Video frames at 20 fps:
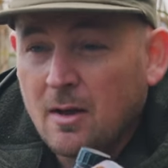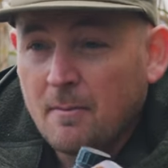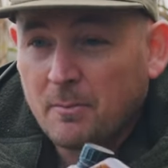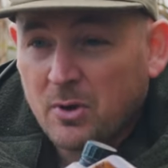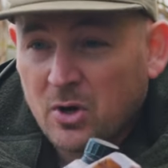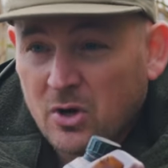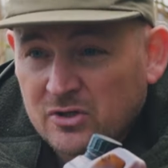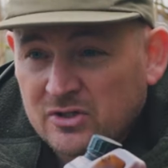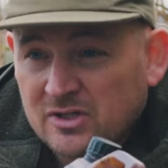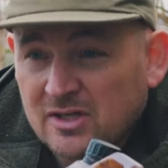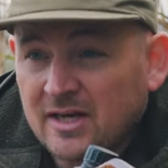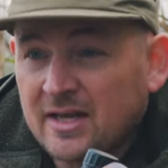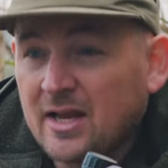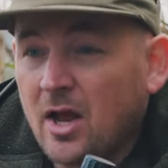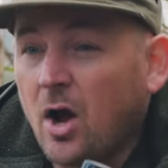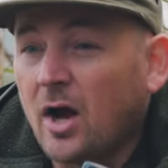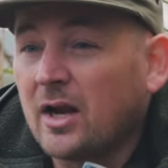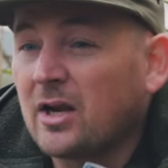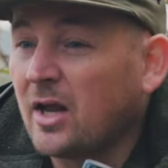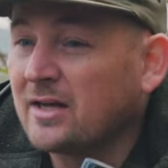Personally,
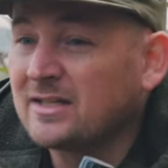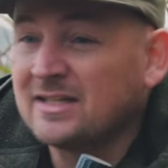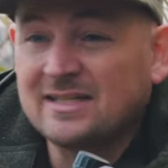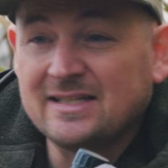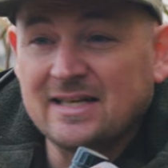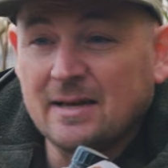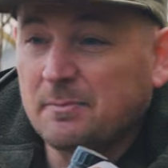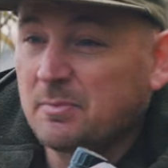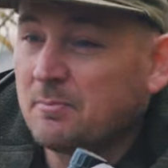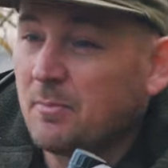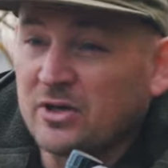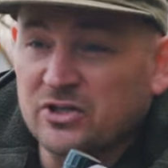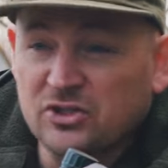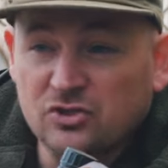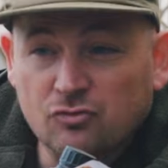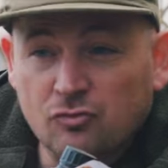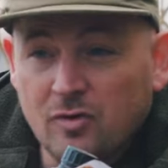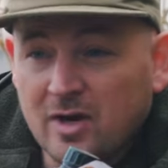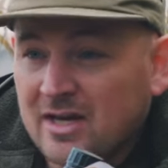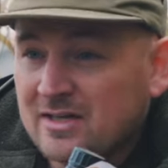I like to dip my
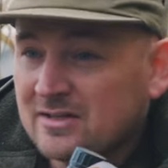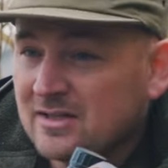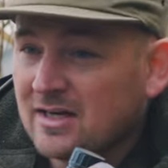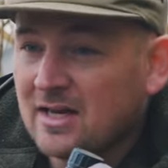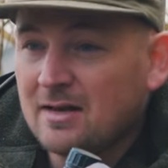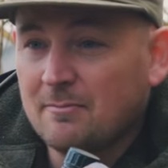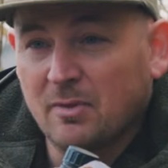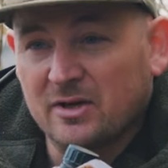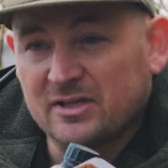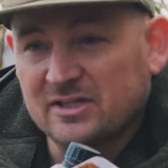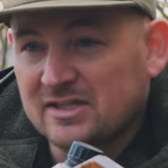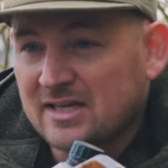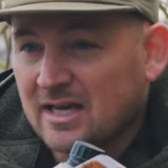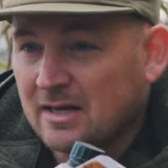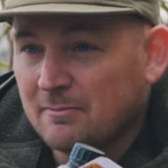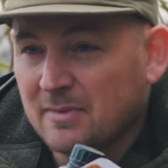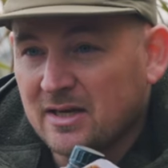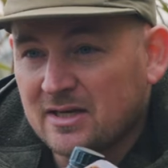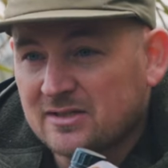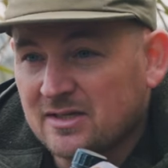stringers in it, my
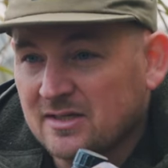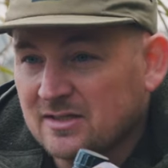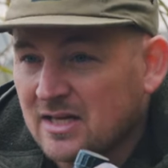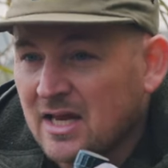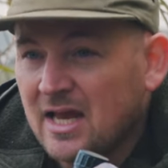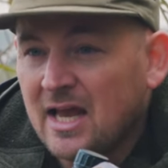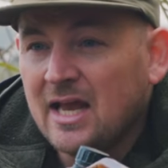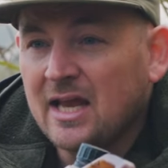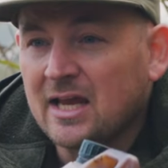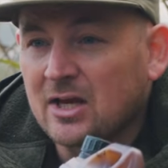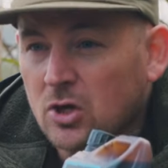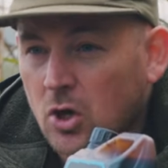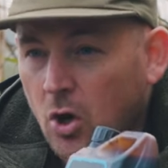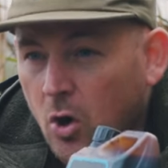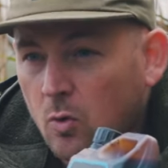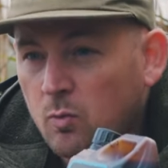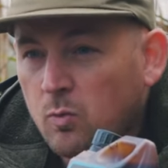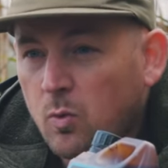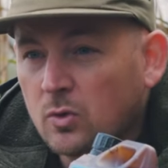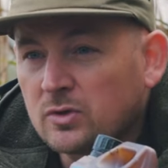stick mixes, in
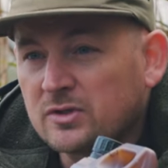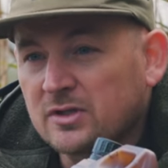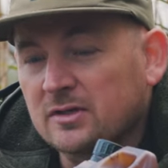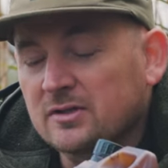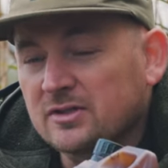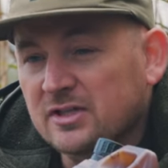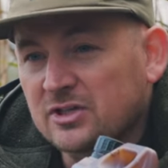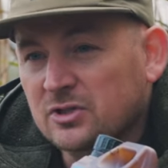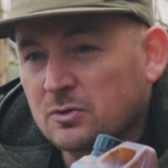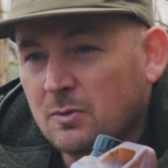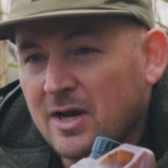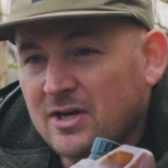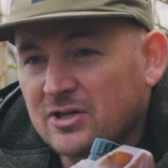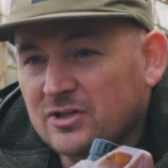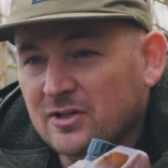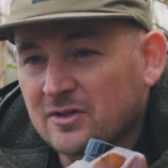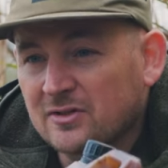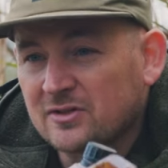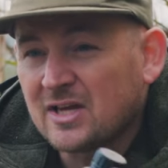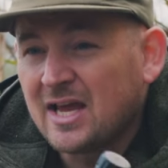cold water
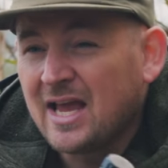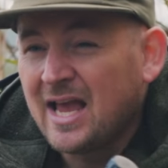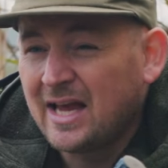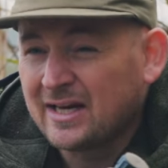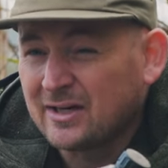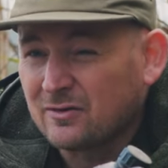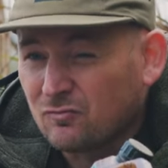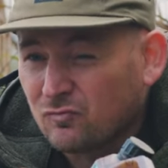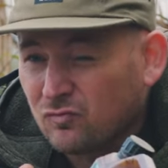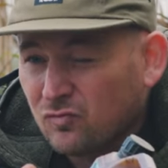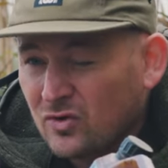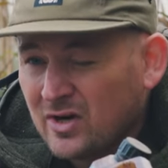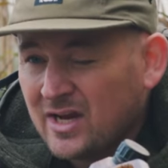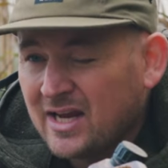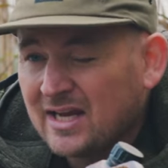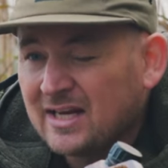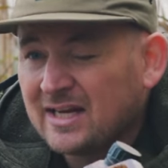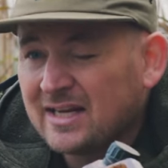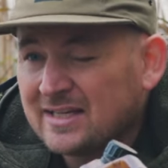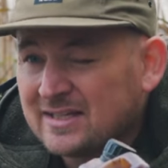situations, and it
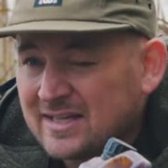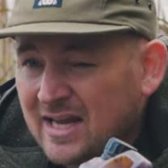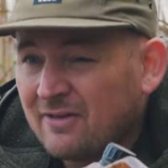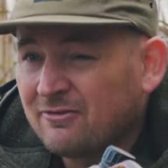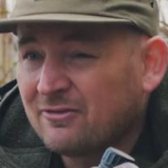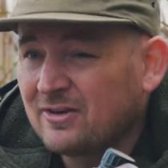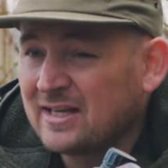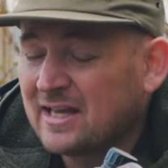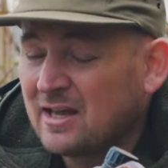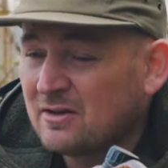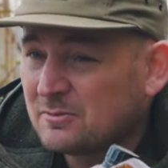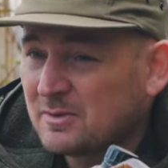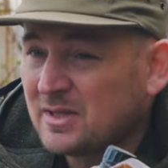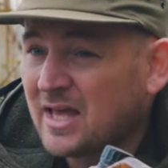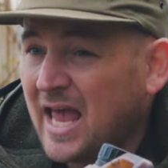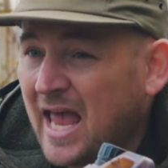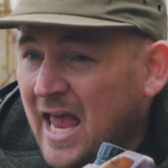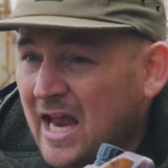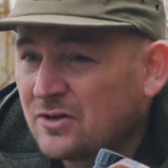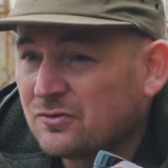really definitely gives me
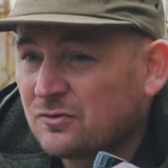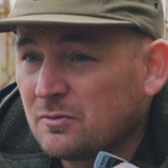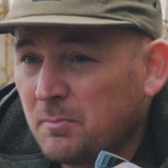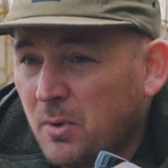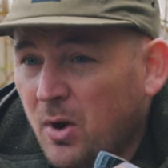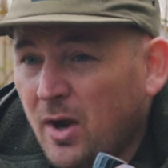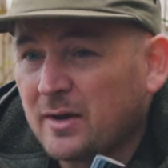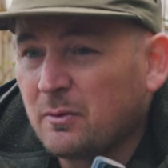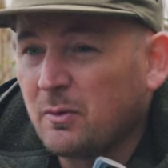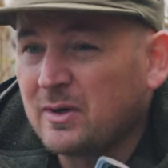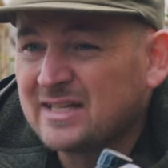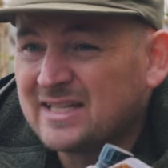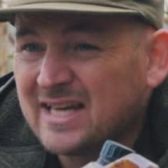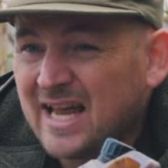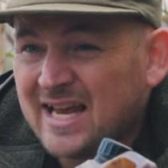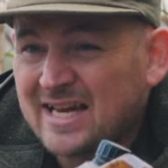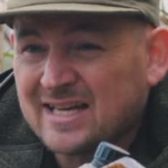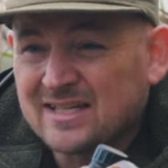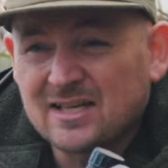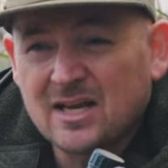that extra bite when
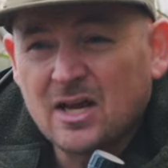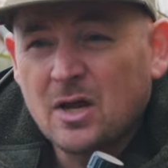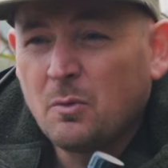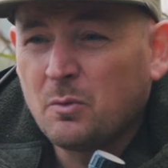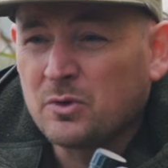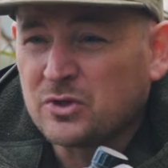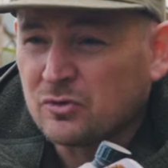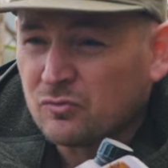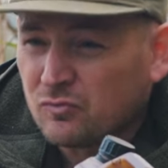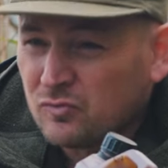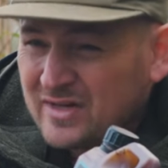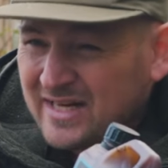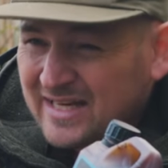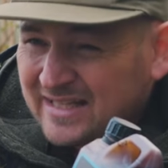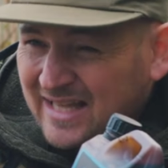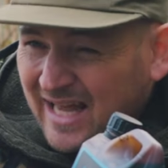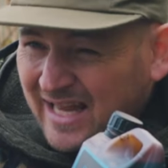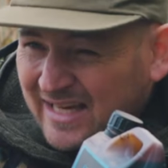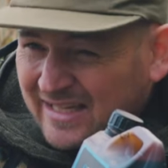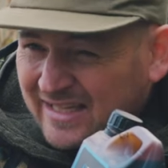days where you
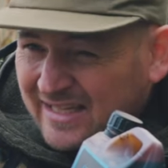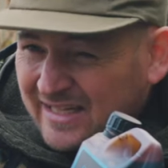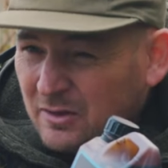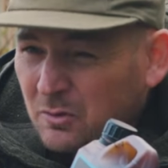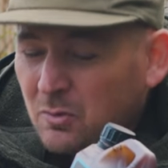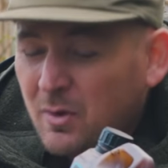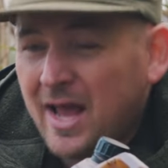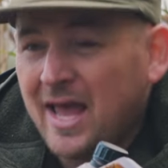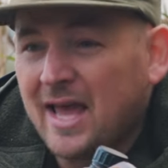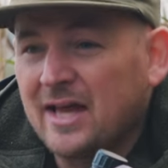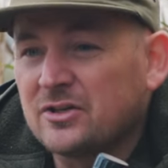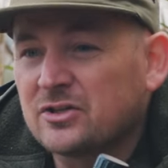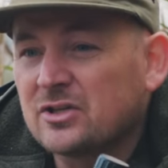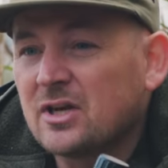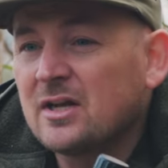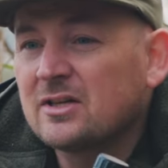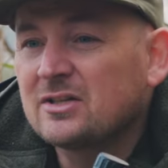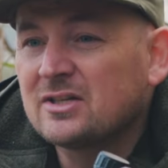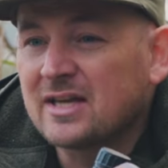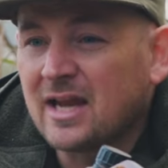need that little edge
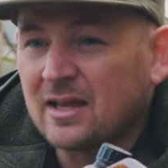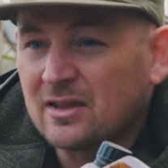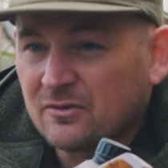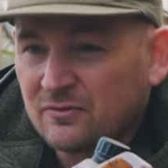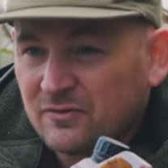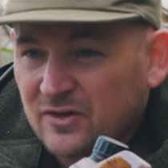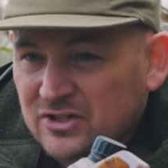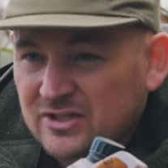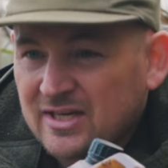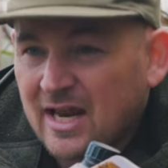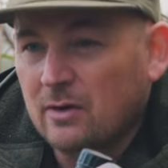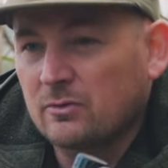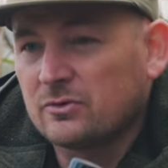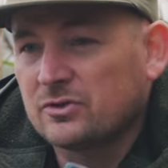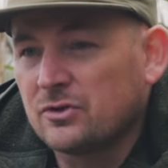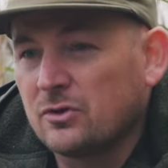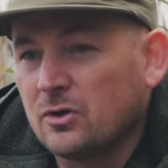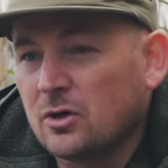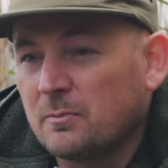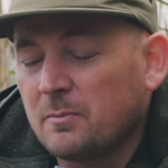to get the fish down
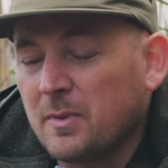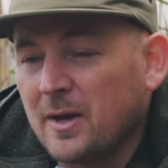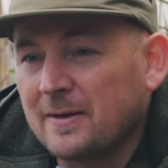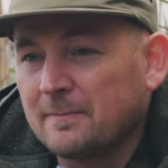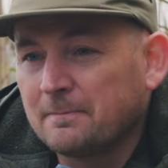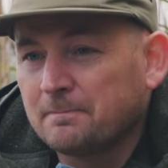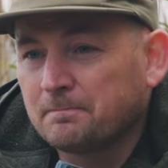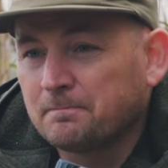onto your hook bait.